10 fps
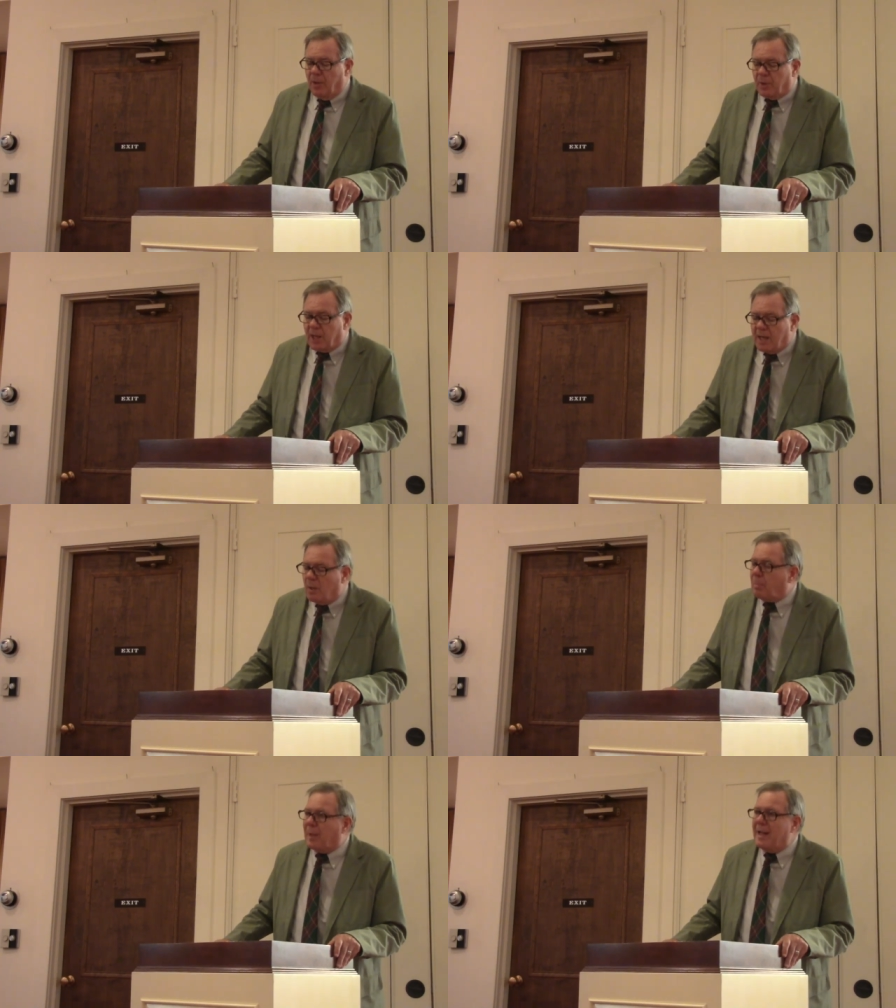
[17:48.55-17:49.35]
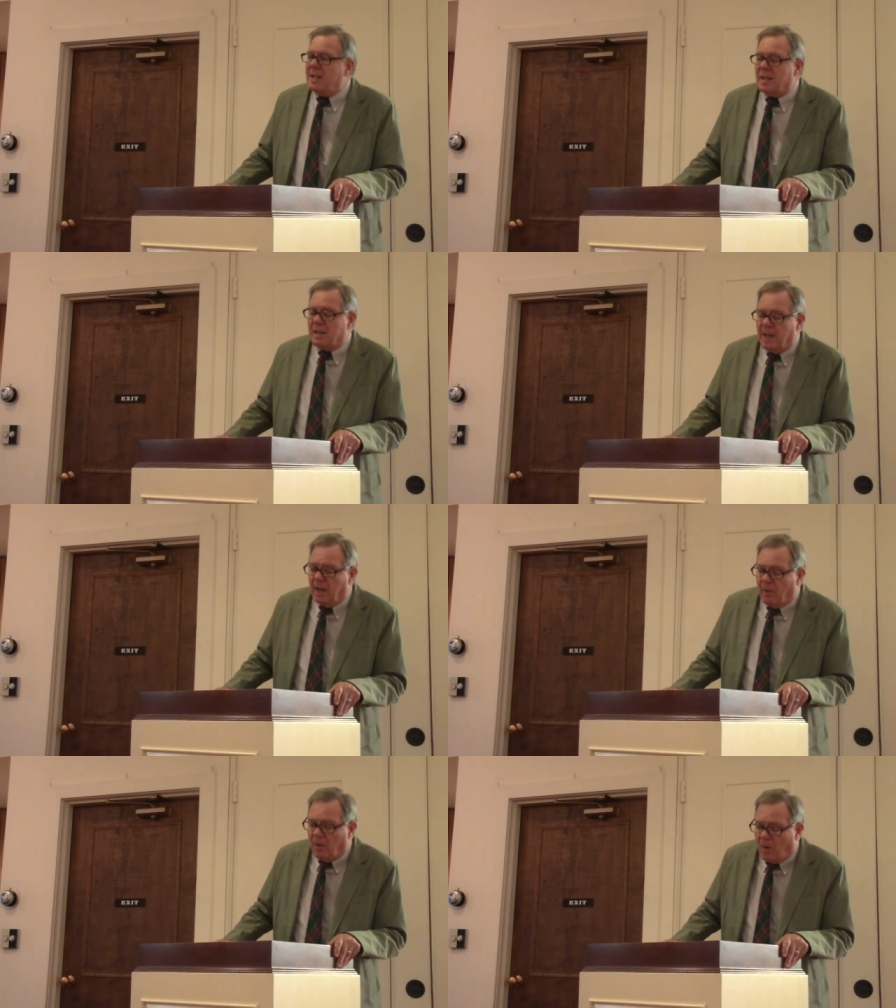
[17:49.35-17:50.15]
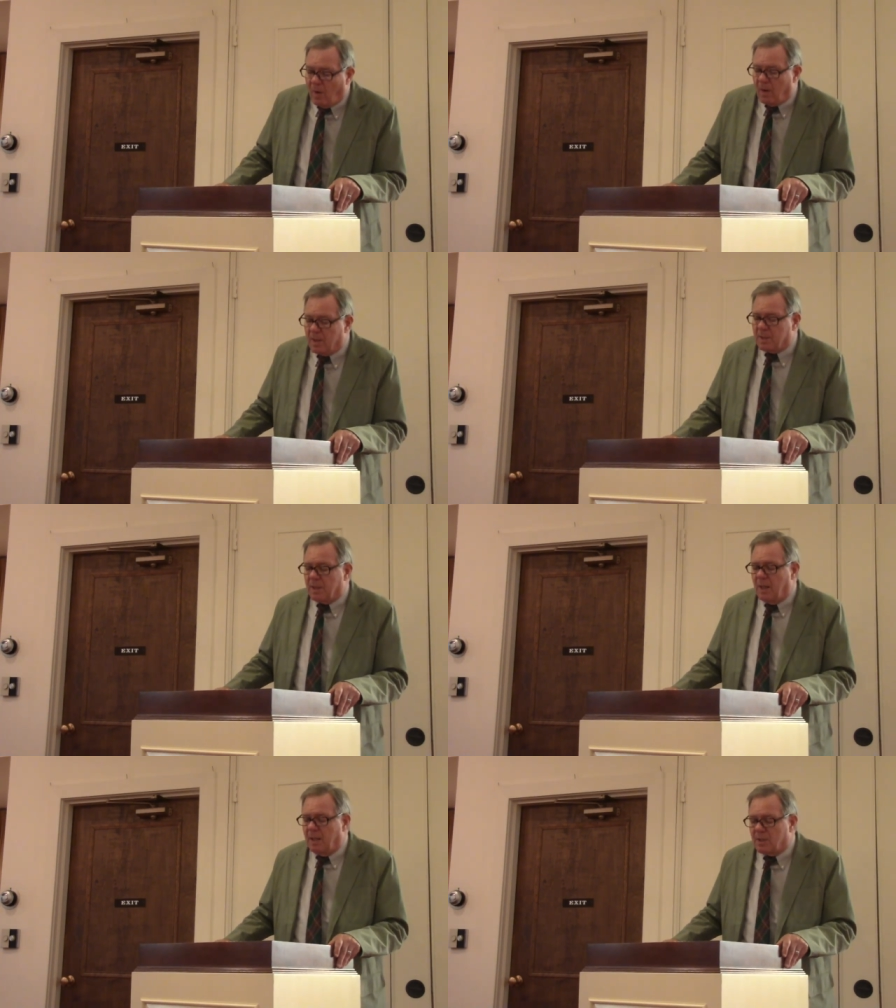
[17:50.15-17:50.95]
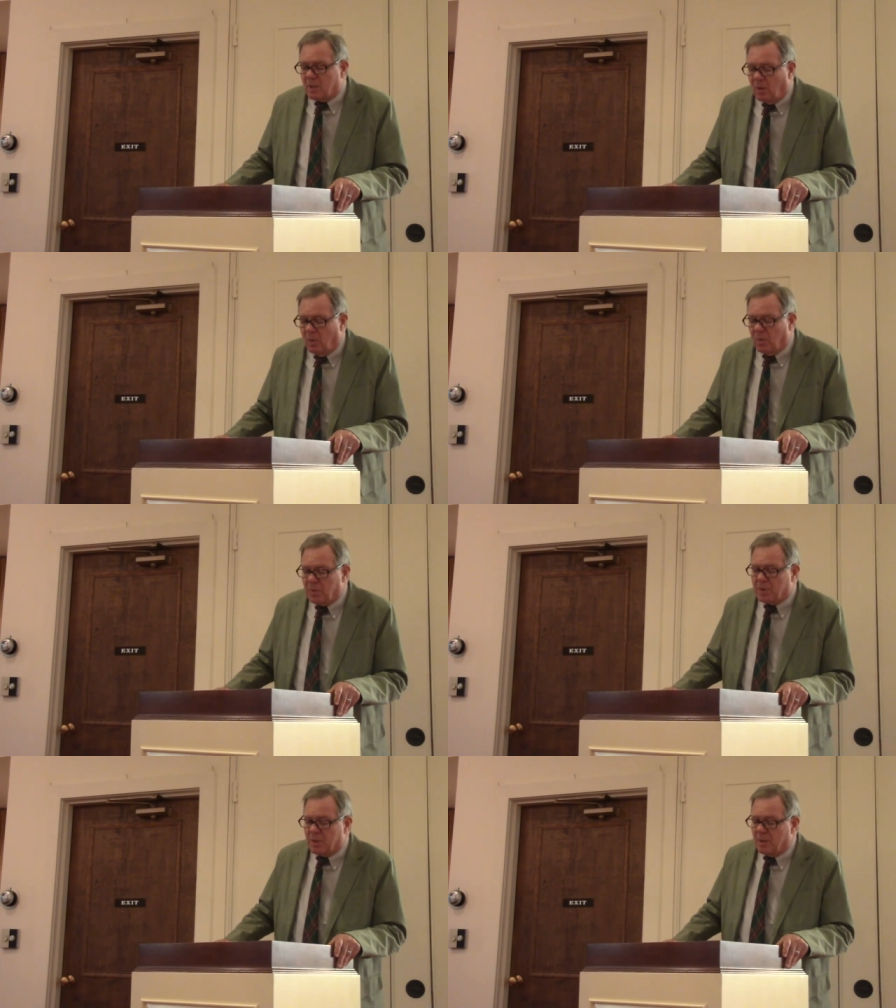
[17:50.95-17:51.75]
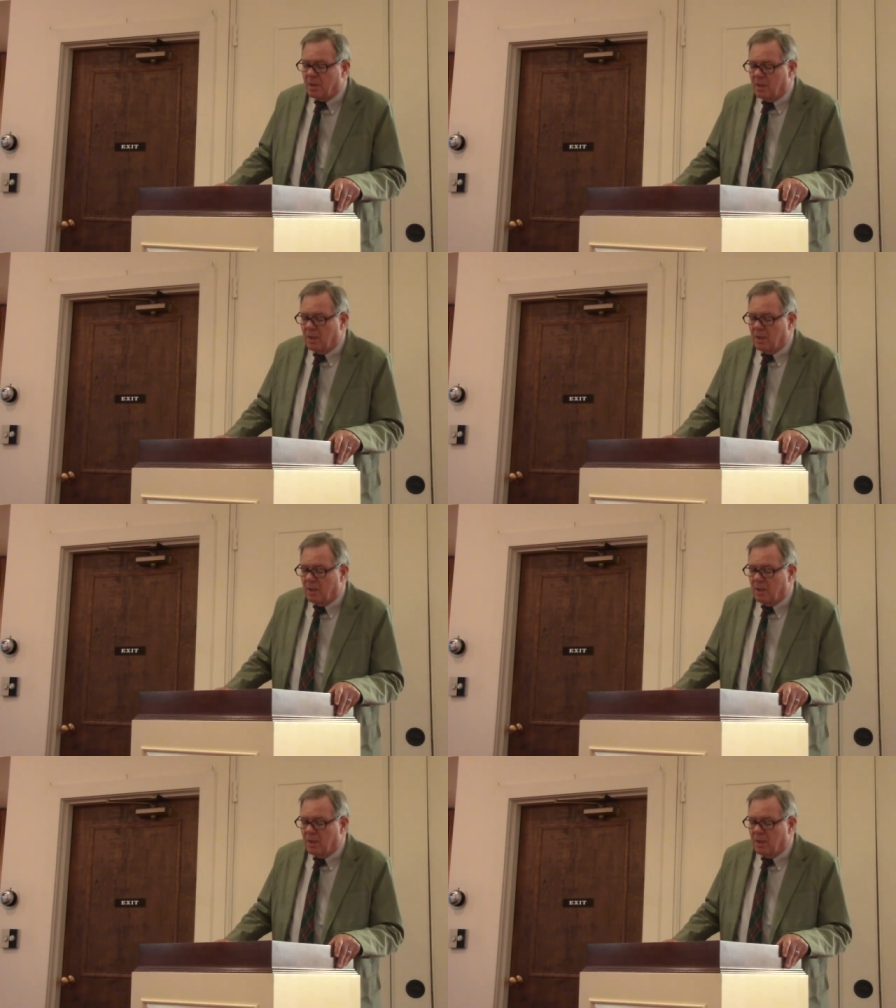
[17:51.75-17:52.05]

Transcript: They're tender places in our hearts and souls